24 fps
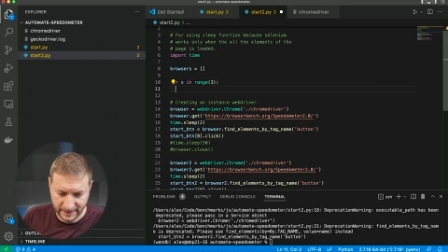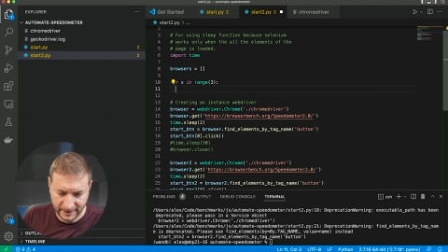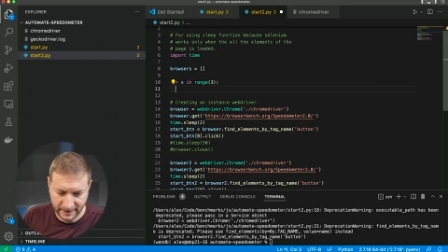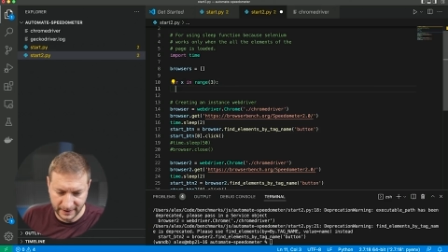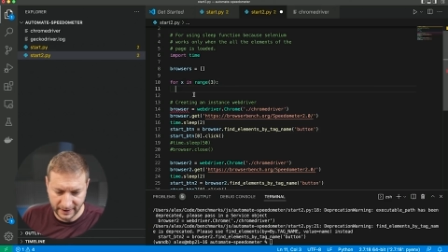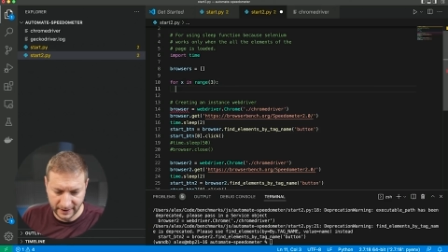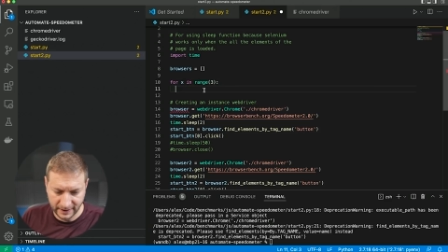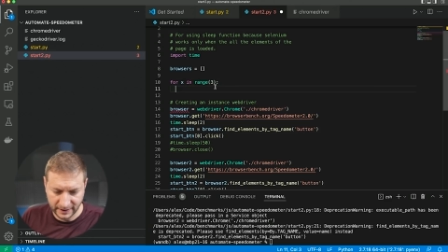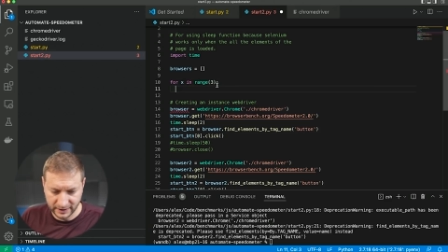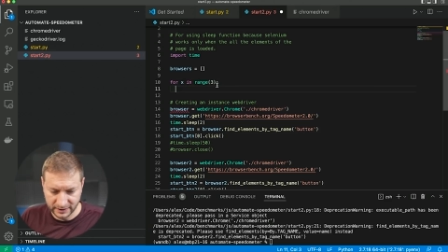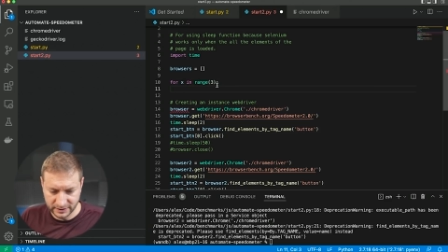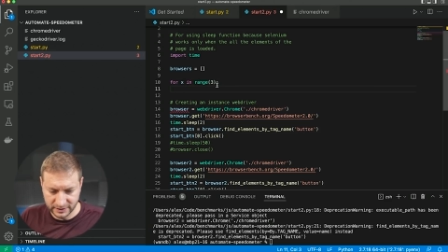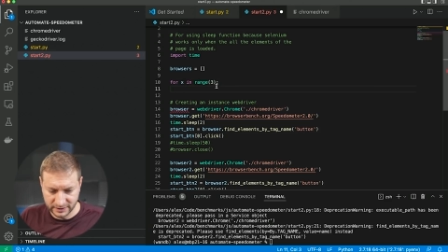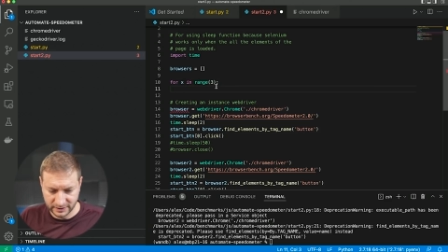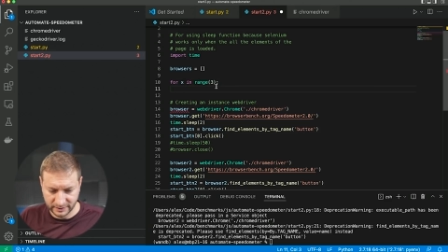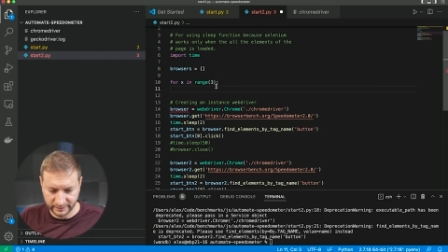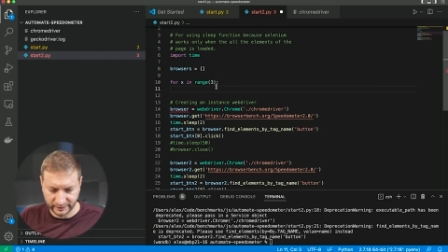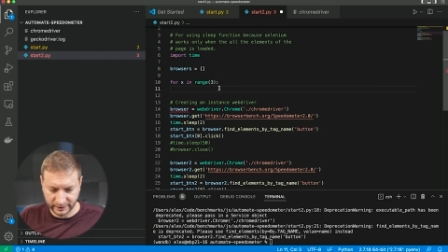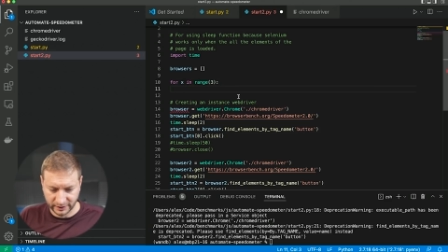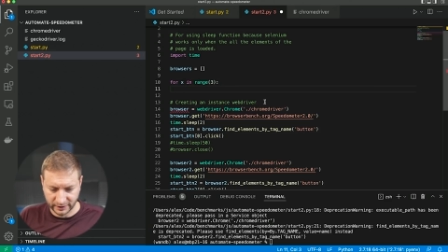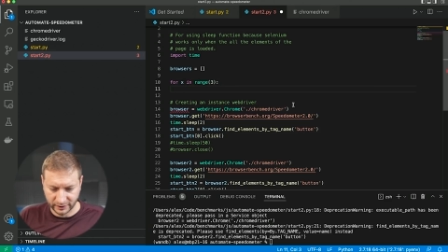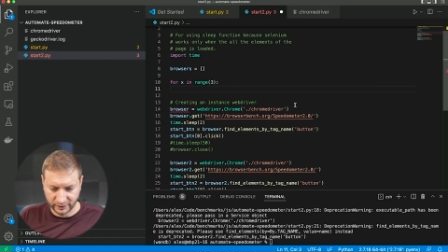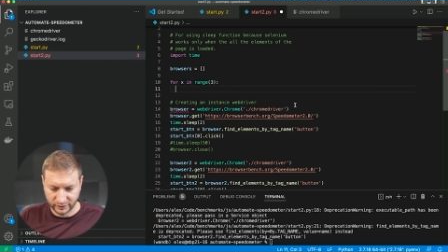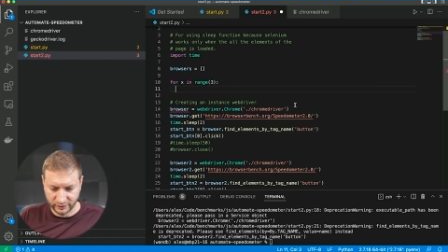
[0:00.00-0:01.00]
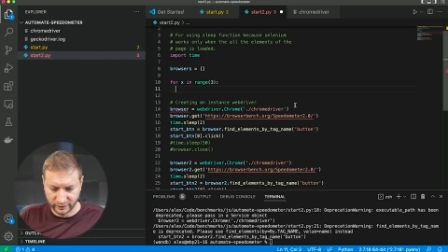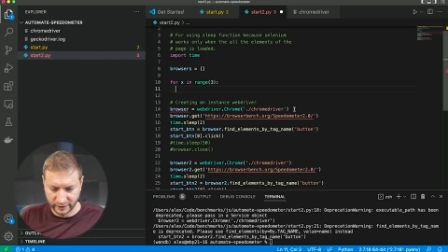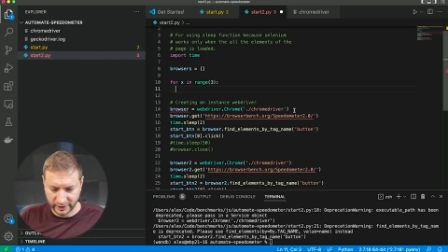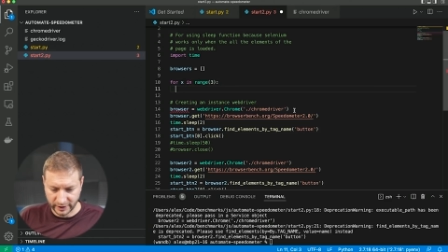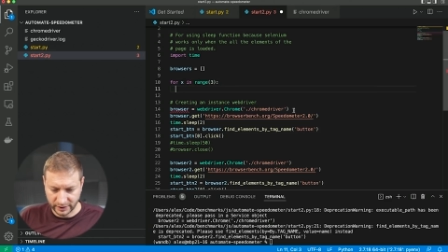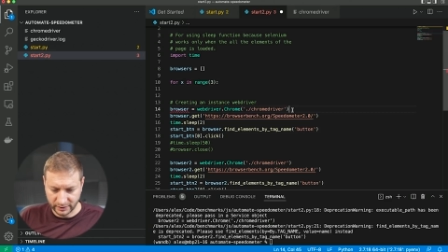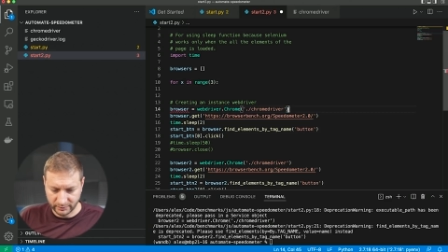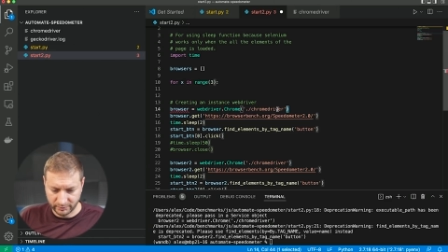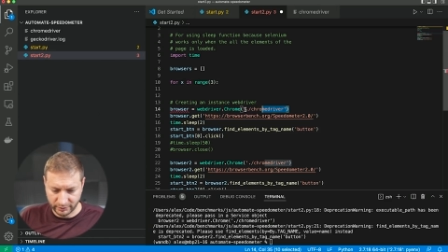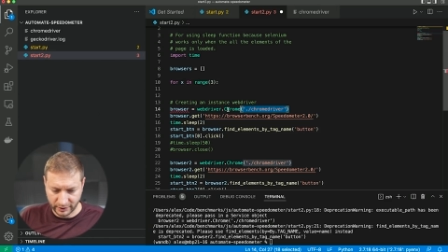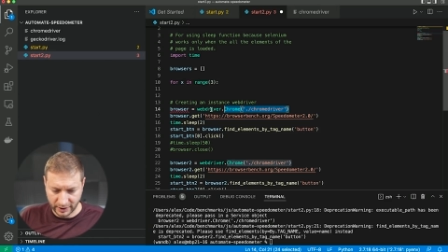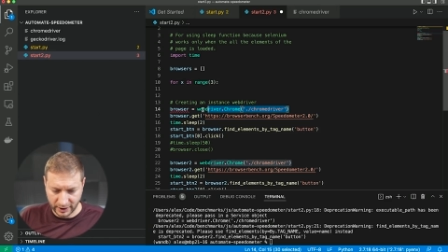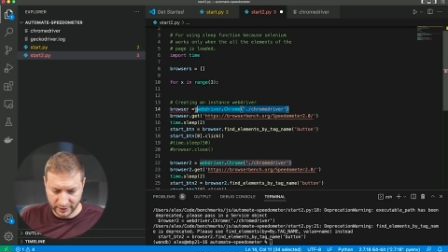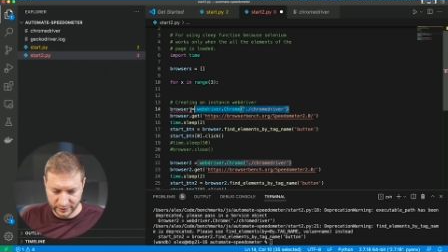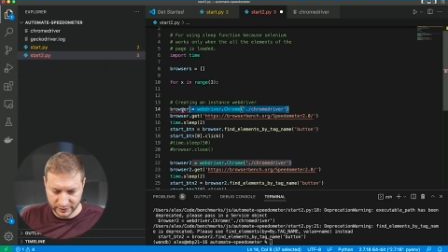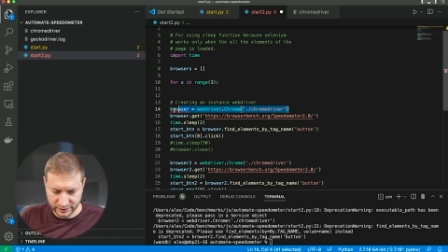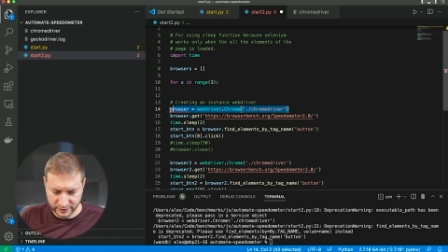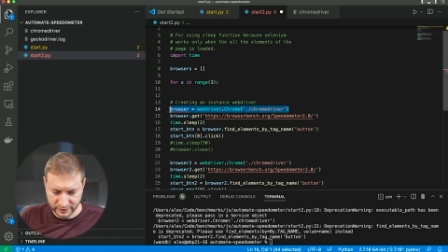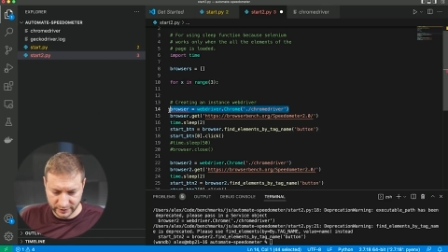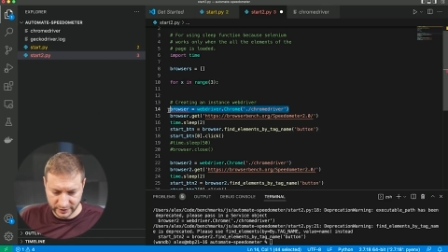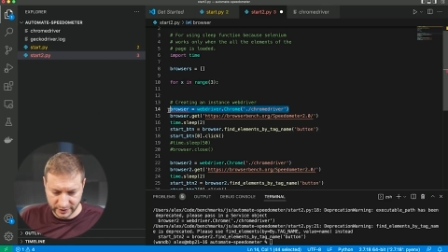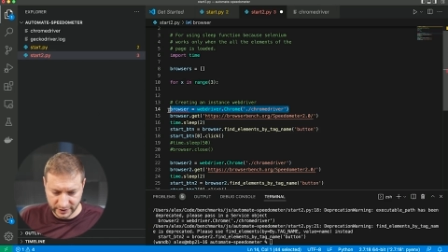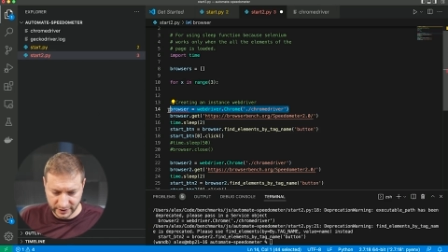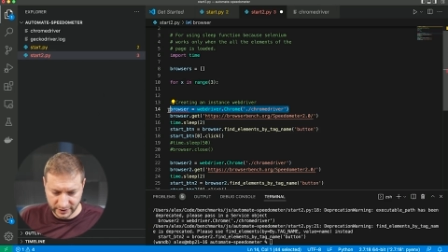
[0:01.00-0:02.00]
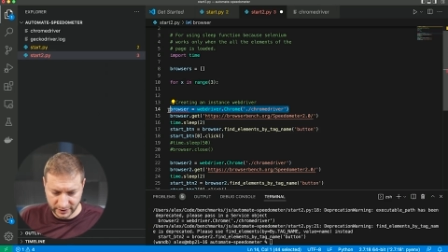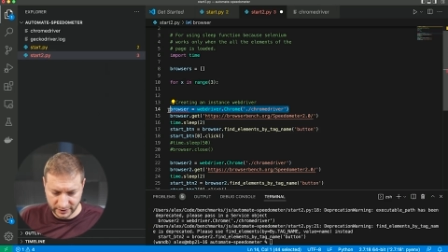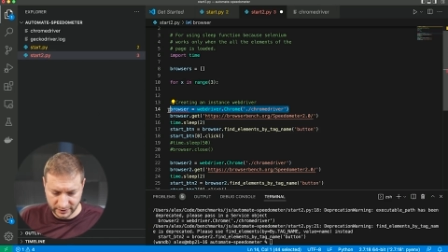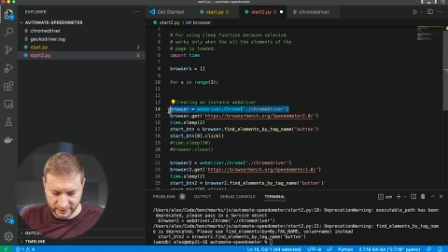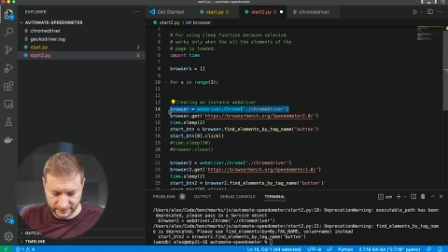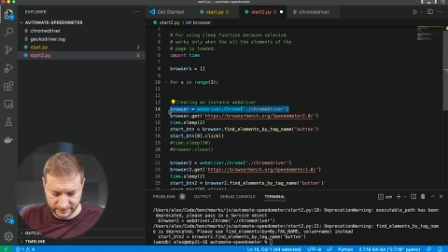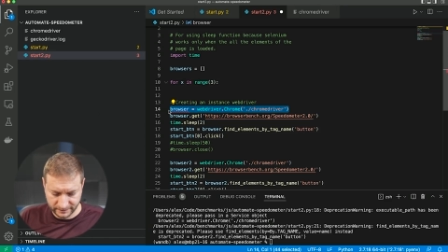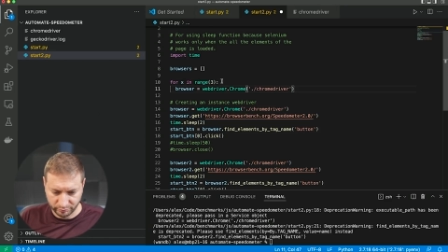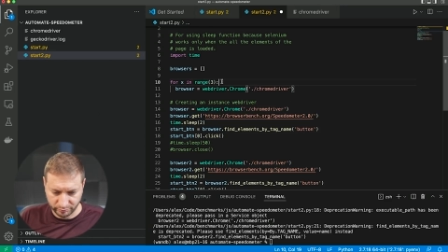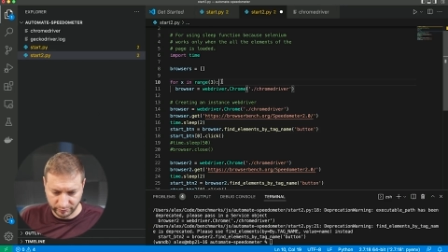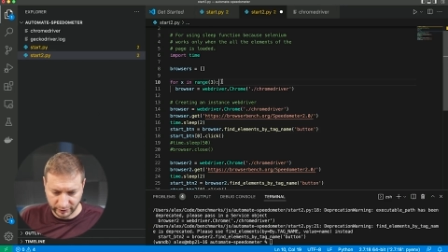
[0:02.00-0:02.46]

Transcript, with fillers: and I'm gonna create a browser in there,